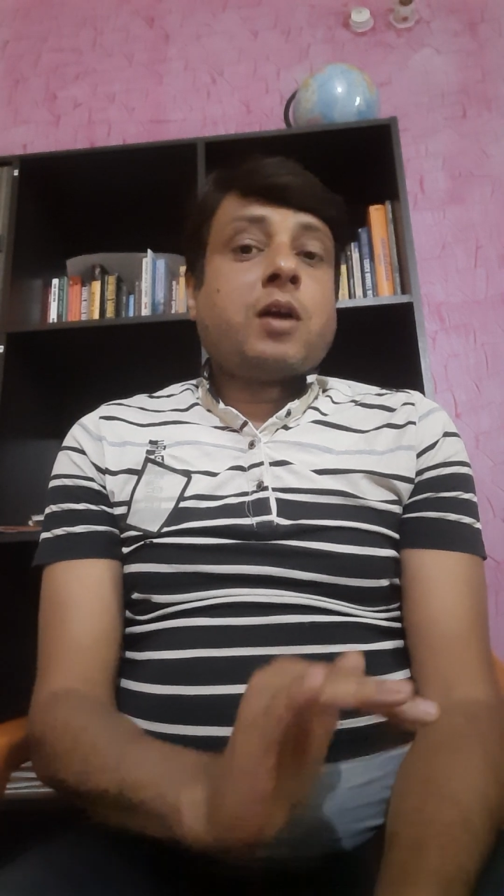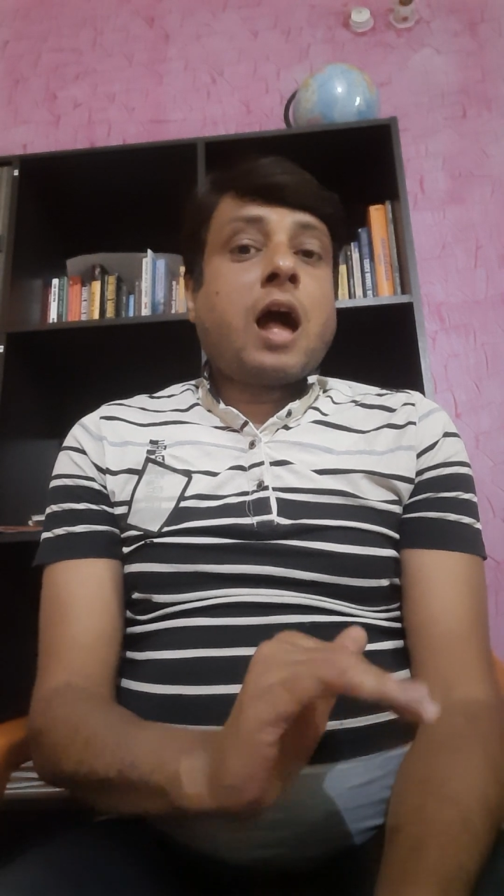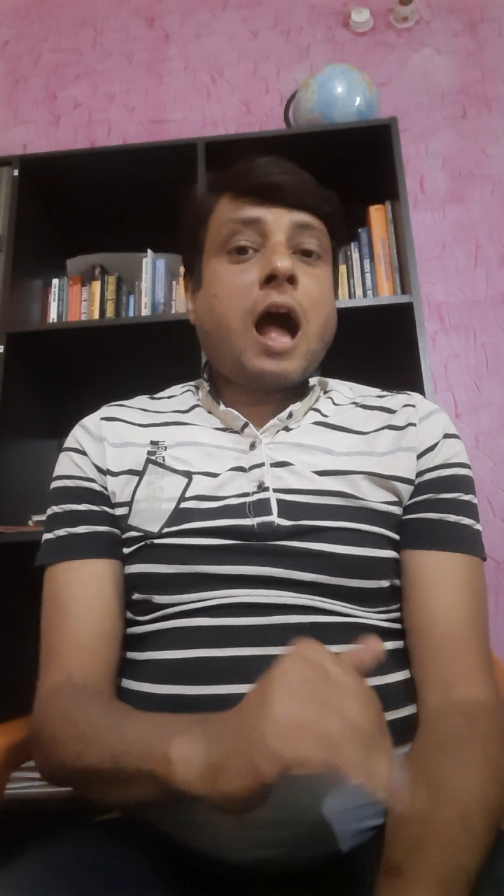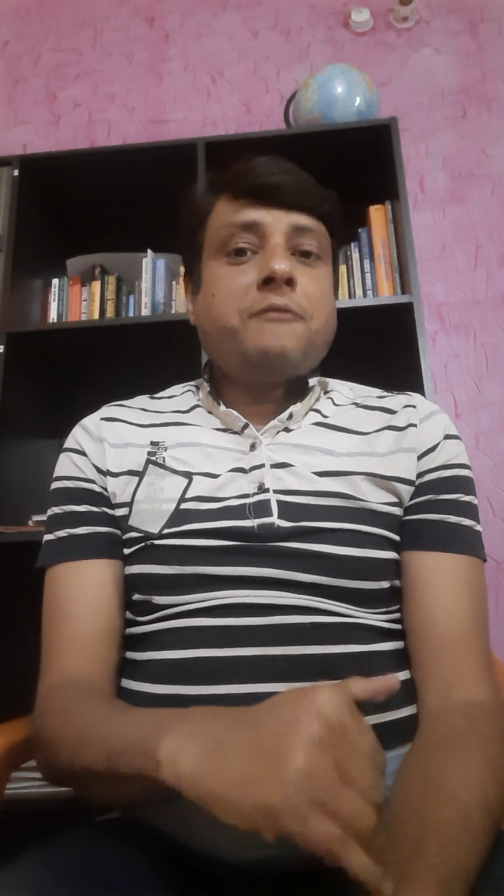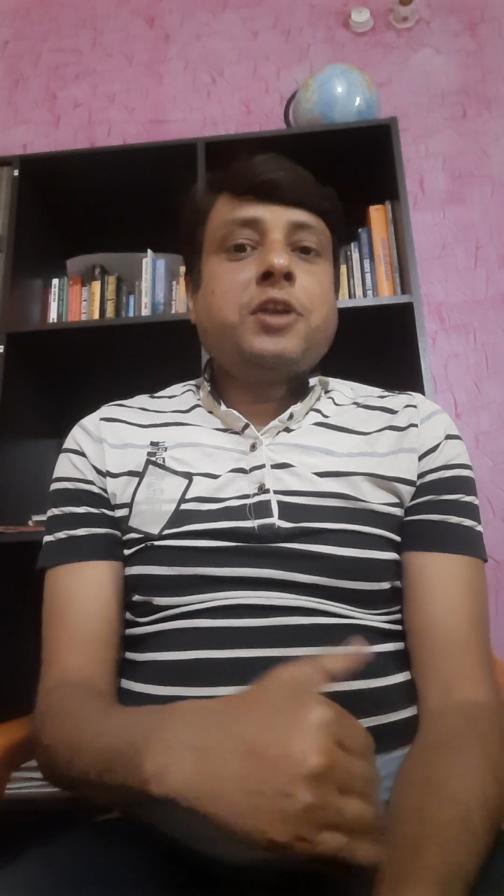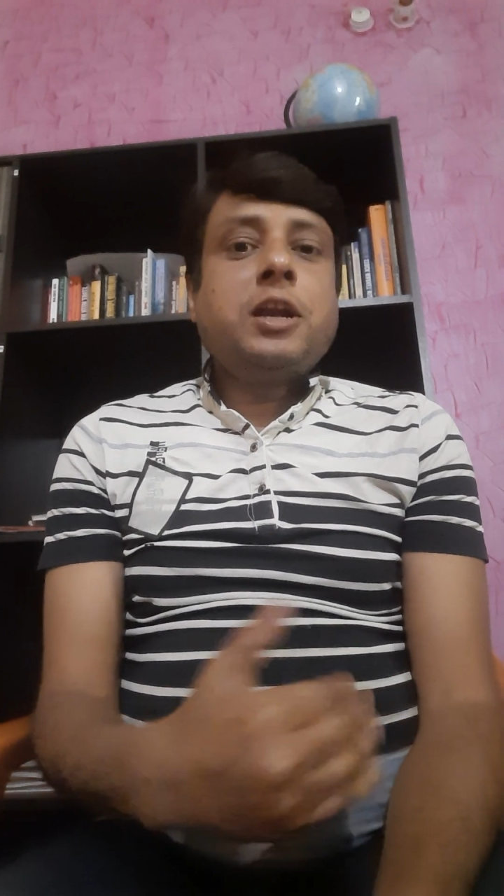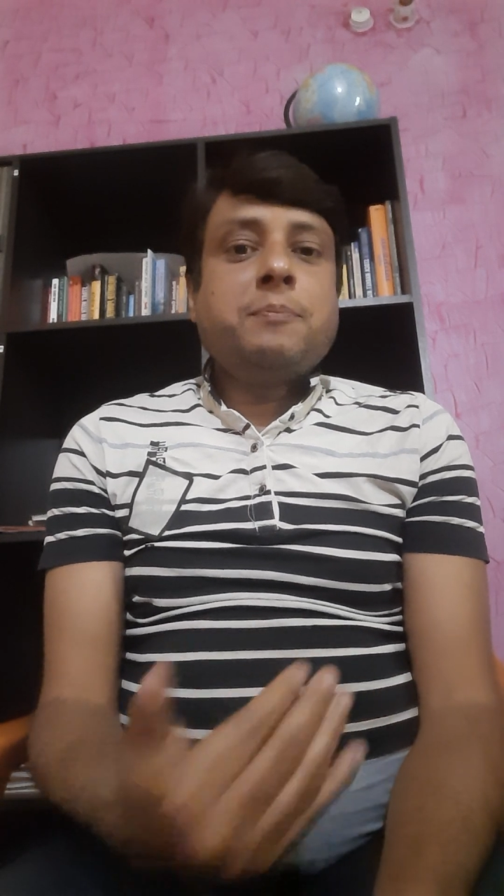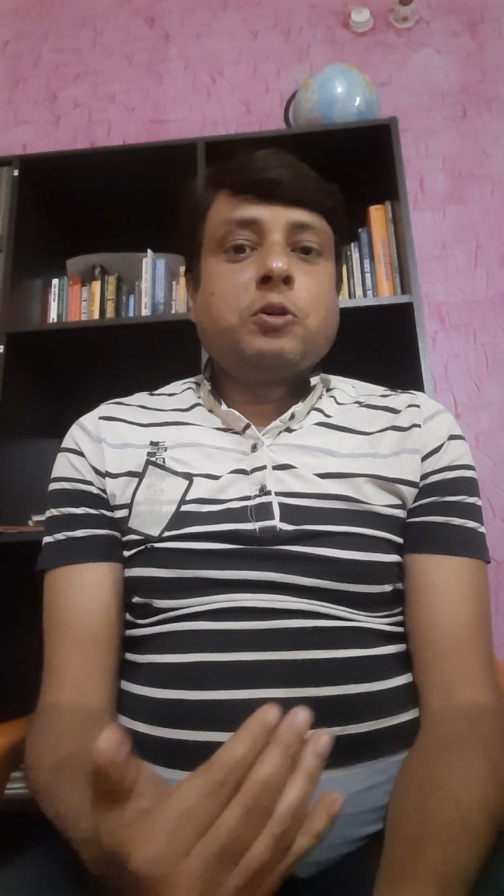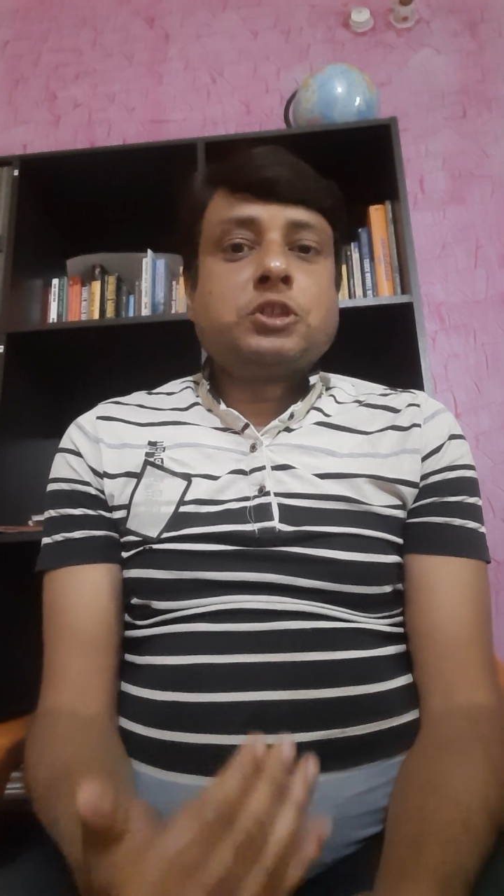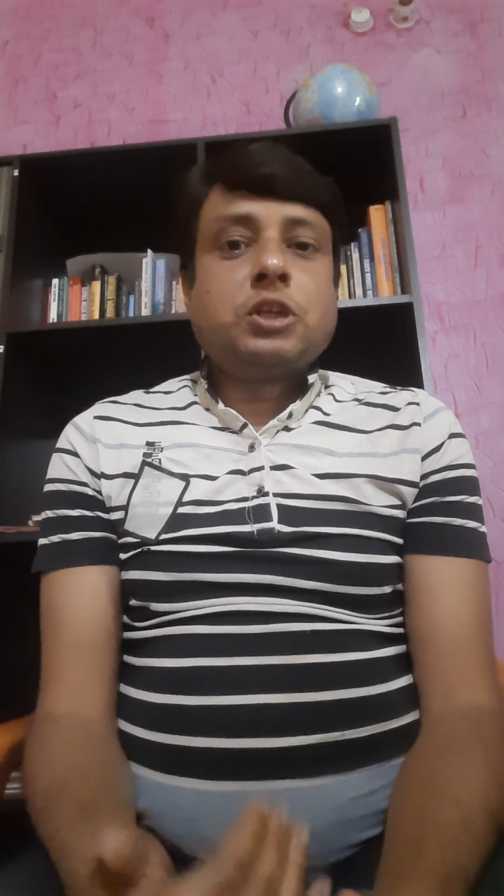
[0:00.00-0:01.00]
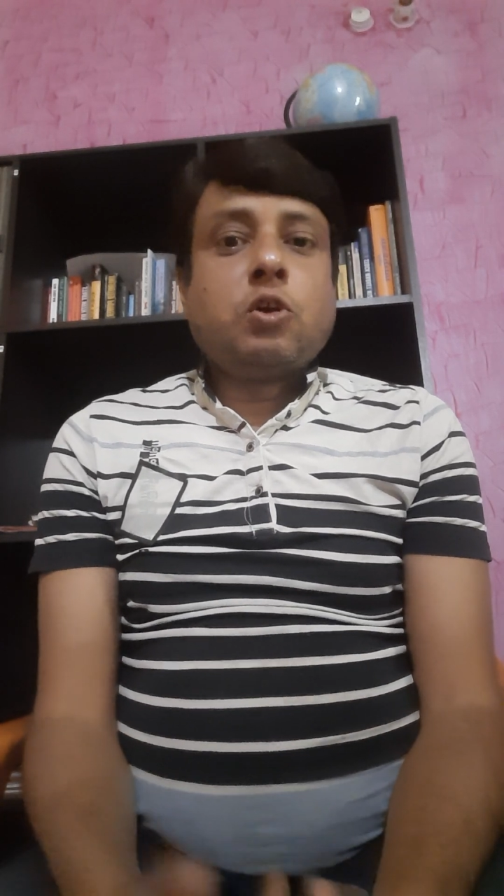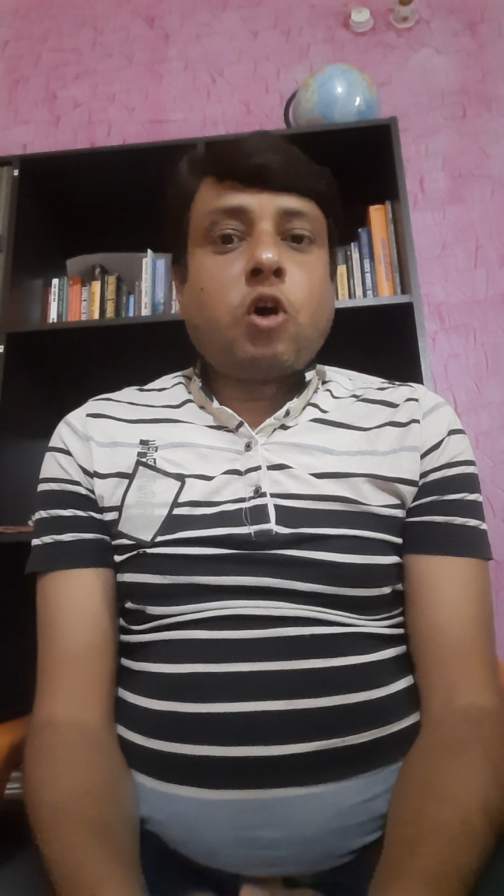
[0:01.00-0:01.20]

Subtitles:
After depositing